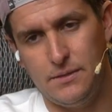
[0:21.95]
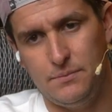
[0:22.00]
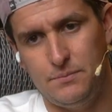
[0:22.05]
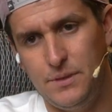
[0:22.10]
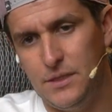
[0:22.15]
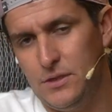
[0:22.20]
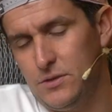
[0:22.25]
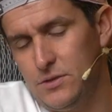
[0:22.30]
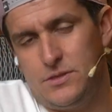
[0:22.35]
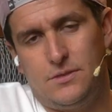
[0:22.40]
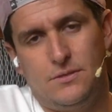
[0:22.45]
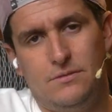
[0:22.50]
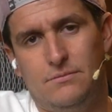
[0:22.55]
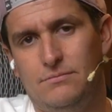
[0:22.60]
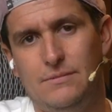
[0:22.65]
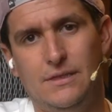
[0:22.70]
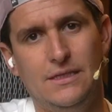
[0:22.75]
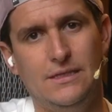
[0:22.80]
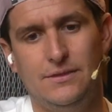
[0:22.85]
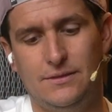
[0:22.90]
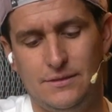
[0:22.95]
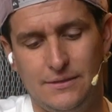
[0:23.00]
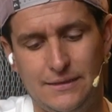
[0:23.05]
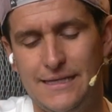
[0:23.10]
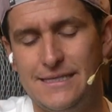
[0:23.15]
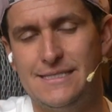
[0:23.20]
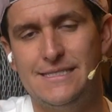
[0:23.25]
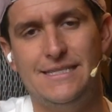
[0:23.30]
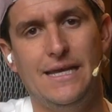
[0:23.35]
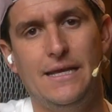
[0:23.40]
because it's
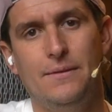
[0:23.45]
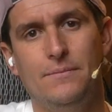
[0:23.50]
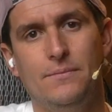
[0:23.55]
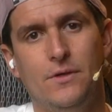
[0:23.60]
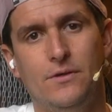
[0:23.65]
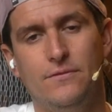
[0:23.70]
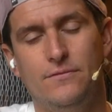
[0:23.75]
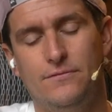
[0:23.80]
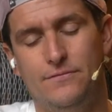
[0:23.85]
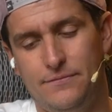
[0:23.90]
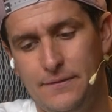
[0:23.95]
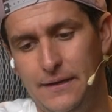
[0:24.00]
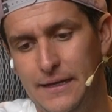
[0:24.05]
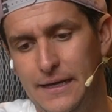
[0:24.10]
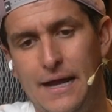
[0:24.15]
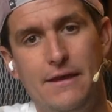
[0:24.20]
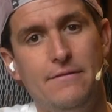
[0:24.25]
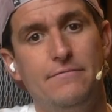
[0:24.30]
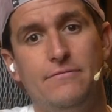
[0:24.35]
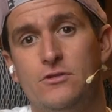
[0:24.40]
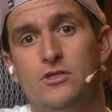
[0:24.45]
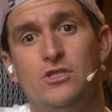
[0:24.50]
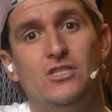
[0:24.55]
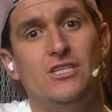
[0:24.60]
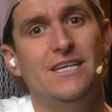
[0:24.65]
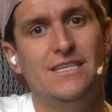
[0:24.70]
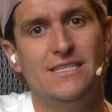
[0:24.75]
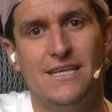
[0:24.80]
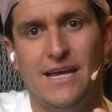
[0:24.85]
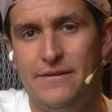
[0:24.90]
the same of iPhone
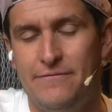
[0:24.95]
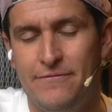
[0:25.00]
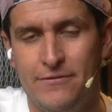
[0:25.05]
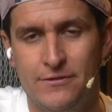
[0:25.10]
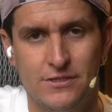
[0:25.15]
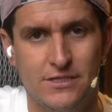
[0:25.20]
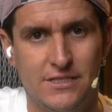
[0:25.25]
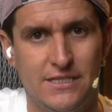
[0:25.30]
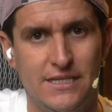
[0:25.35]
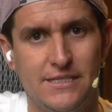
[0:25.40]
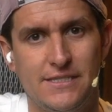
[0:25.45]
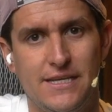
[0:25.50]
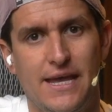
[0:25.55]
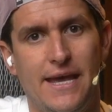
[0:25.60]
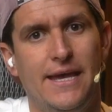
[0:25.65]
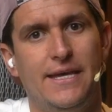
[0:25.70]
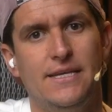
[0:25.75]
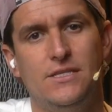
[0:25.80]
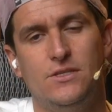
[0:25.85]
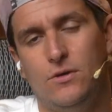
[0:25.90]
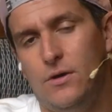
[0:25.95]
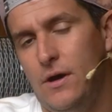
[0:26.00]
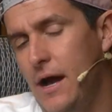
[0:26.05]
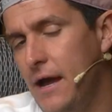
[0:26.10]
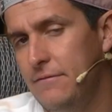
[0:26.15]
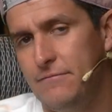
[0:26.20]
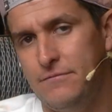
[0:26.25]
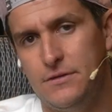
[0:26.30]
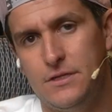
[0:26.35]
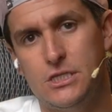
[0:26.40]
6, iPhone 6s or
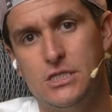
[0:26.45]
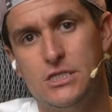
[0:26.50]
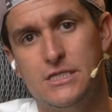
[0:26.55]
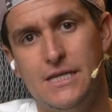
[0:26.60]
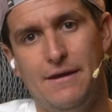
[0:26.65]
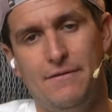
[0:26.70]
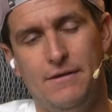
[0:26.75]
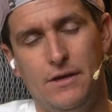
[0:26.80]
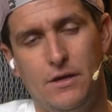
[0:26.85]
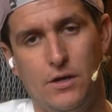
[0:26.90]
iPhone 7.